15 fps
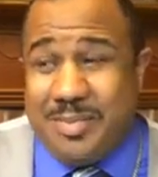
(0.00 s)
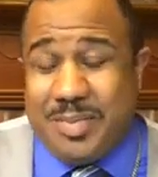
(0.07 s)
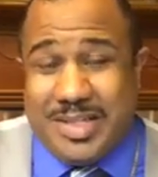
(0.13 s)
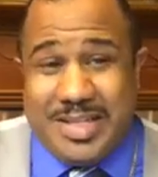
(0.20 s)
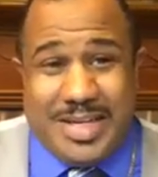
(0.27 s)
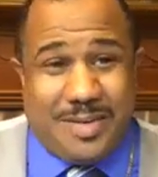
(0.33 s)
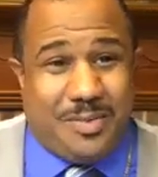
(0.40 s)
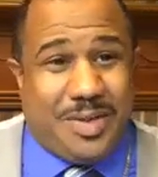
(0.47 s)

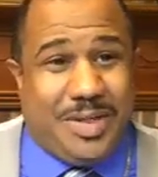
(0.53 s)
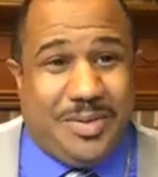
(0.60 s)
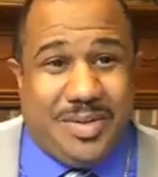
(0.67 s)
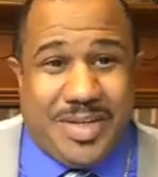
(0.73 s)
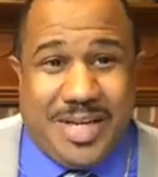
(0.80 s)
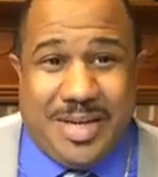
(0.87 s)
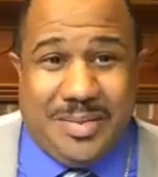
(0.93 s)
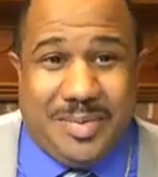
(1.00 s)
But yet when you
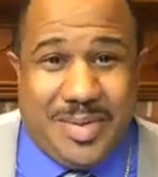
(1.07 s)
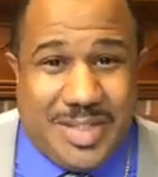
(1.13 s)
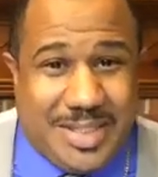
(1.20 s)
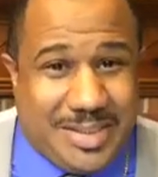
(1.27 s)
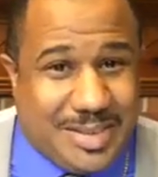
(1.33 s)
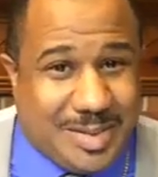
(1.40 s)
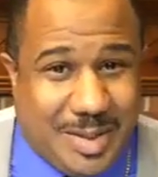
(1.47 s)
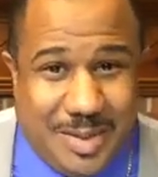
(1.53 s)
came to
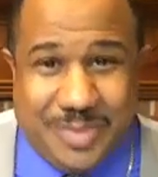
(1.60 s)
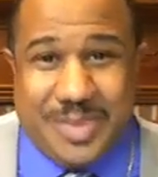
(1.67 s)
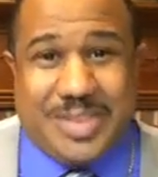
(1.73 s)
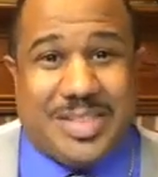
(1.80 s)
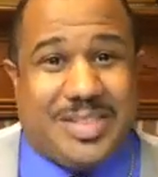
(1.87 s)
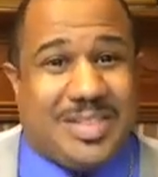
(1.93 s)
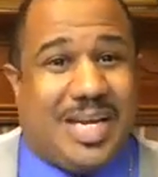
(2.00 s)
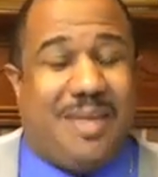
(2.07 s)
his
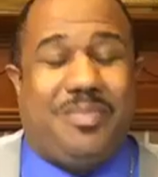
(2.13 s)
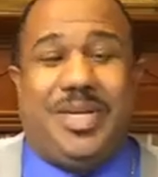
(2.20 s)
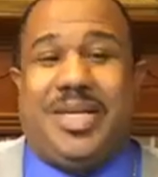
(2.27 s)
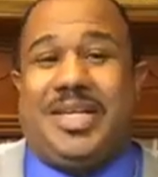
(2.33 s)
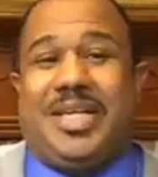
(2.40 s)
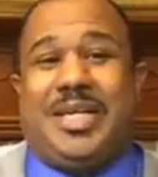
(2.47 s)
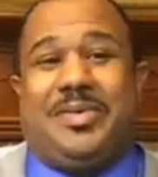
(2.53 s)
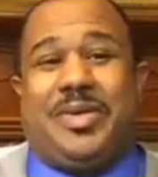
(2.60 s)
services, I
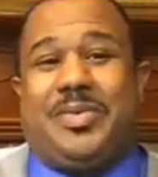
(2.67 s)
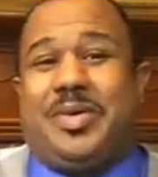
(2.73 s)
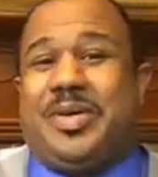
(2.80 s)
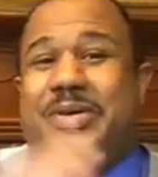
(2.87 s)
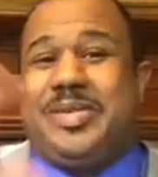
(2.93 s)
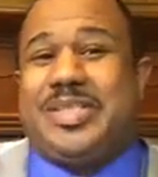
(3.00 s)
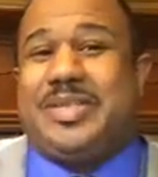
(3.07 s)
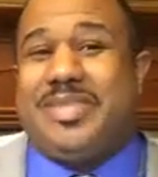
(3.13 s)
mean, there were
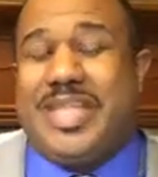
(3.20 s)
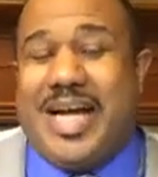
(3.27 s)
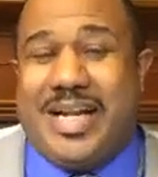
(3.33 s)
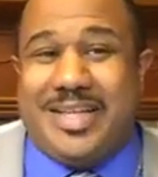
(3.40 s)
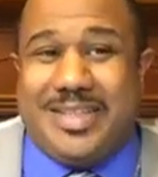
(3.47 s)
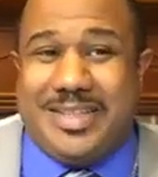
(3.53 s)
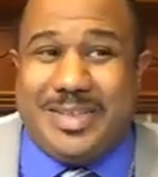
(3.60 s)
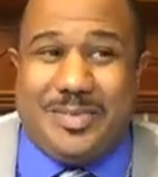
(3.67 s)
words of
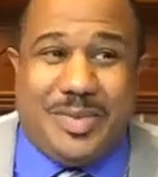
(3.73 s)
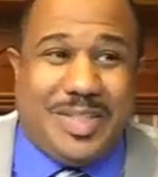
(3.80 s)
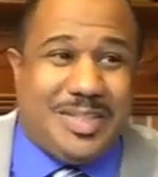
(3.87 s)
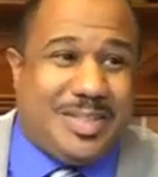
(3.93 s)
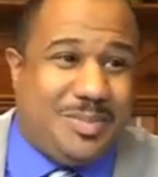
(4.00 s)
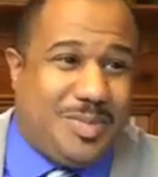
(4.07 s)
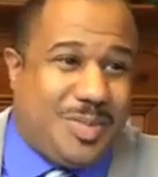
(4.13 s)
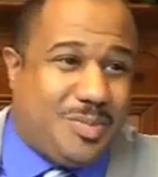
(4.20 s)
knowledge and
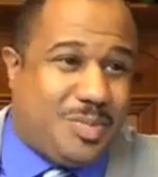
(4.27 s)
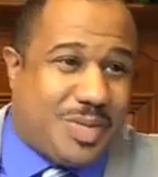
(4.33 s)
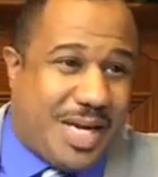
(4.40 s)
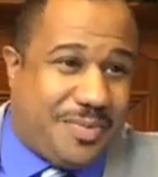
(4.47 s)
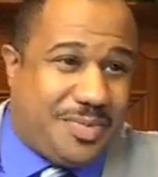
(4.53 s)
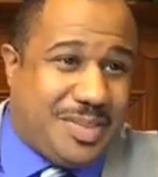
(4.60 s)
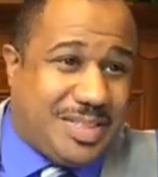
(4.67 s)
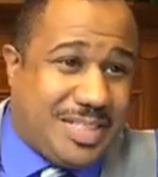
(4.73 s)
wisdom and
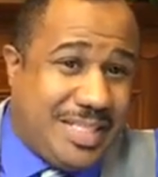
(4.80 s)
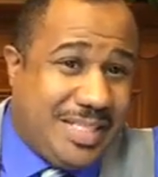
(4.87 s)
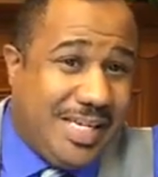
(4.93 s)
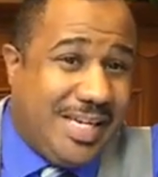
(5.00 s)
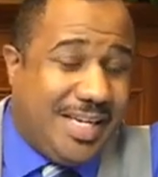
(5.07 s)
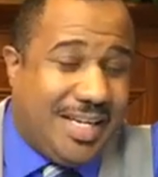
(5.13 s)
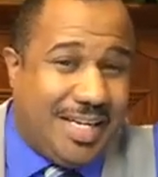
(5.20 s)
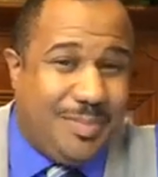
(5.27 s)
prophecy
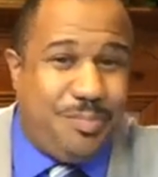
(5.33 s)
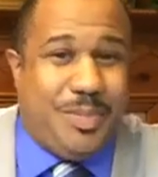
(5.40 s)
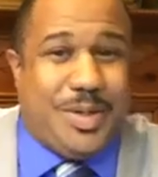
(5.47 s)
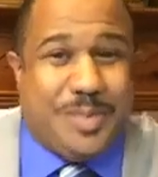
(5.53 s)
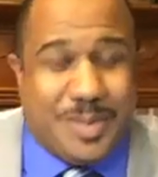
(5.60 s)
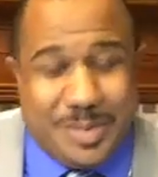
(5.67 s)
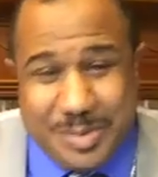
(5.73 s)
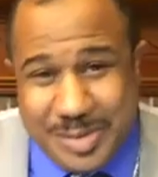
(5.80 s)
and
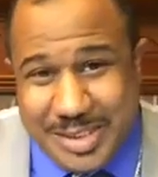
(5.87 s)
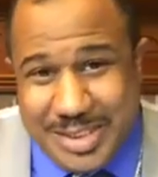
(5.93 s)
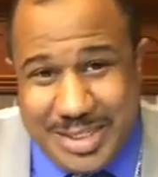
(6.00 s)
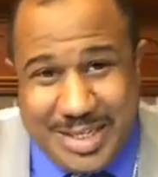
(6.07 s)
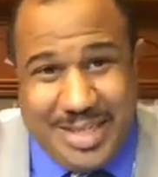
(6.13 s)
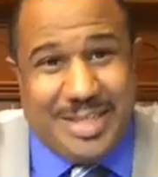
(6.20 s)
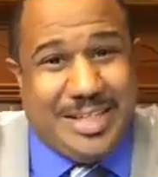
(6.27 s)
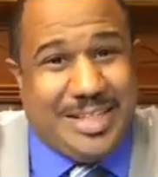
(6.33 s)
miracles and
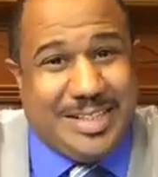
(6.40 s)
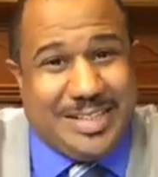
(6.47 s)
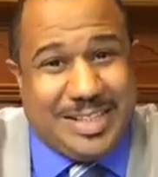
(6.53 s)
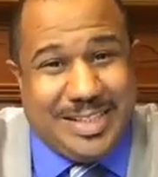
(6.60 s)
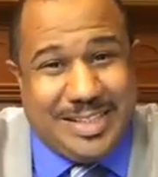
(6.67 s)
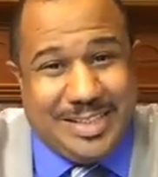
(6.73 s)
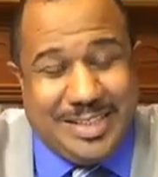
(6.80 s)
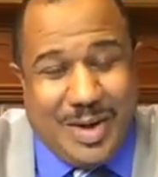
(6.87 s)
healings
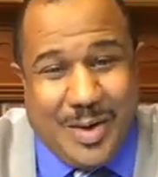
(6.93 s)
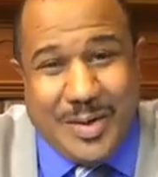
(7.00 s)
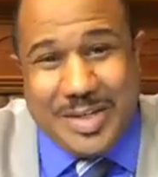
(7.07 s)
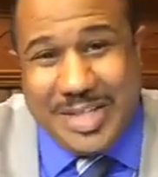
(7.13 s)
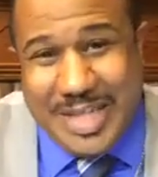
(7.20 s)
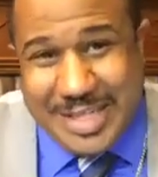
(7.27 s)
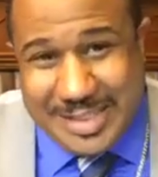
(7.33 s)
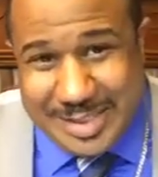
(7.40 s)
and
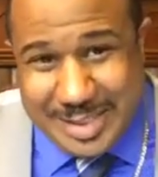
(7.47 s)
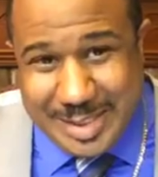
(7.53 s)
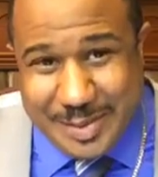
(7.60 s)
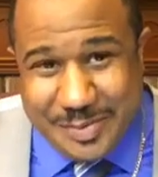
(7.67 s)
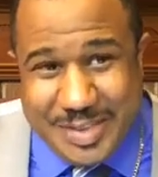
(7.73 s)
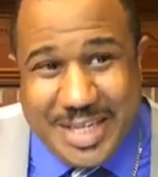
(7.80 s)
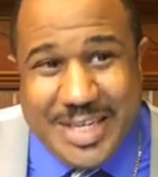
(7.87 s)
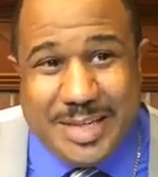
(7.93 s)
all of that
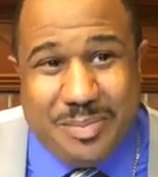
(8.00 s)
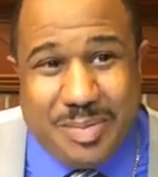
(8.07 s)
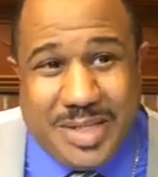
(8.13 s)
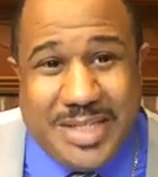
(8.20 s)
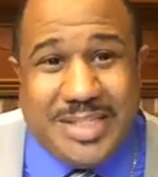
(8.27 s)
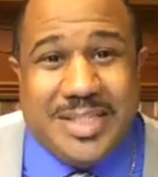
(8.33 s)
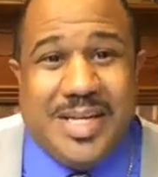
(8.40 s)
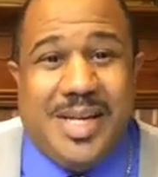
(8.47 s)
stuff taking
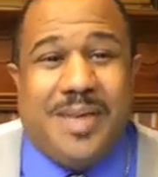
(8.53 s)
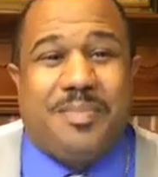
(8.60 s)
place.